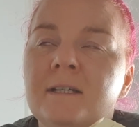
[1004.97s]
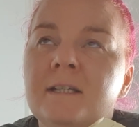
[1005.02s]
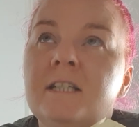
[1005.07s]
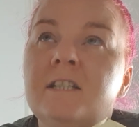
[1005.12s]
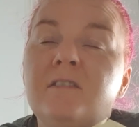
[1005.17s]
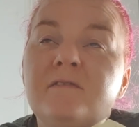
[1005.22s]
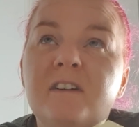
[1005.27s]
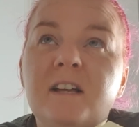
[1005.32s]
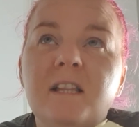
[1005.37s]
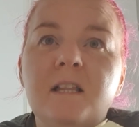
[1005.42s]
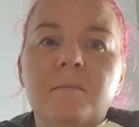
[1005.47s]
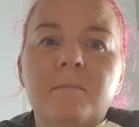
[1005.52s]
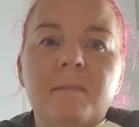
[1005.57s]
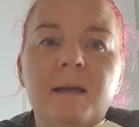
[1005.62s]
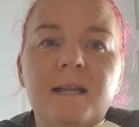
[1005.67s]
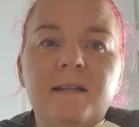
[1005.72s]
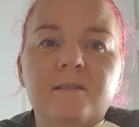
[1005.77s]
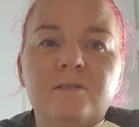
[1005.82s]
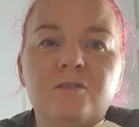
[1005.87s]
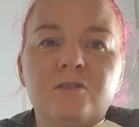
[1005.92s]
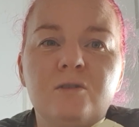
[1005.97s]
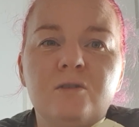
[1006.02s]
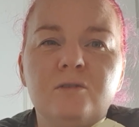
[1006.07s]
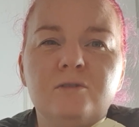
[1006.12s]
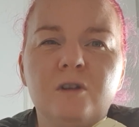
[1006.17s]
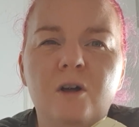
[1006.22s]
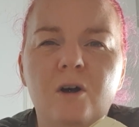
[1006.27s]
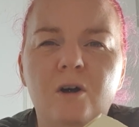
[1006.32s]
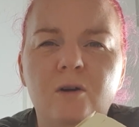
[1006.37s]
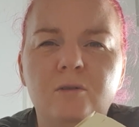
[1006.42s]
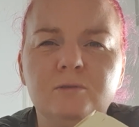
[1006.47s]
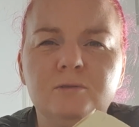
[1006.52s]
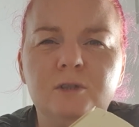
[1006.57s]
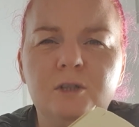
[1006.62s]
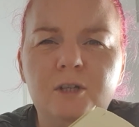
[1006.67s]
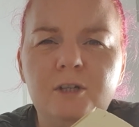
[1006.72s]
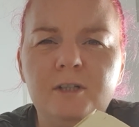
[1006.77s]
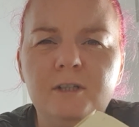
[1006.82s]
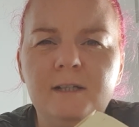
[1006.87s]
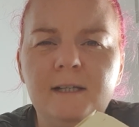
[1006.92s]
developmental or
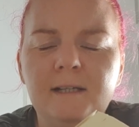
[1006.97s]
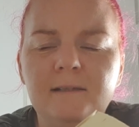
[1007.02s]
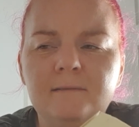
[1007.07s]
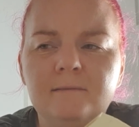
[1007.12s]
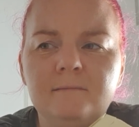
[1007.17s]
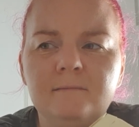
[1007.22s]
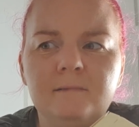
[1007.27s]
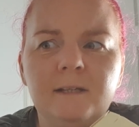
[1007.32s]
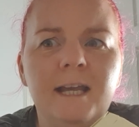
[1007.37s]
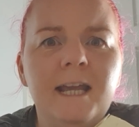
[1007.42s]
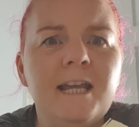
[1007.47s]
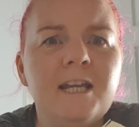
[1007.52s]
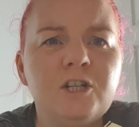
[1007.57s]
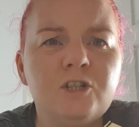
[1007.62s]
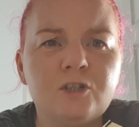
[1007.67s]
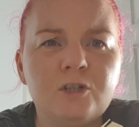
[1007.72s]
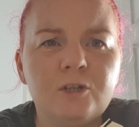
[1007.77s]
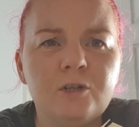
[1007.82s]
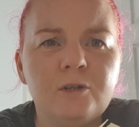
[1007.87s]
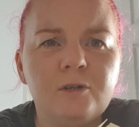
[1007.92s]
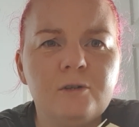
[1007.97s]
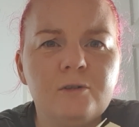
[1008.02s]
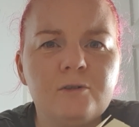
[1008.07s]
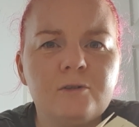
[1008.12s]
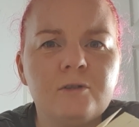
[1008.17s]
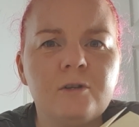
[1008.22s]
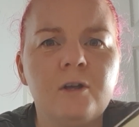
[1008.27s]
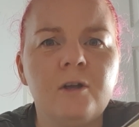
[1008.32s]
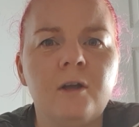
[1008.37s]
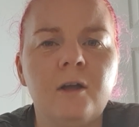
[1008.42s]
learning issues.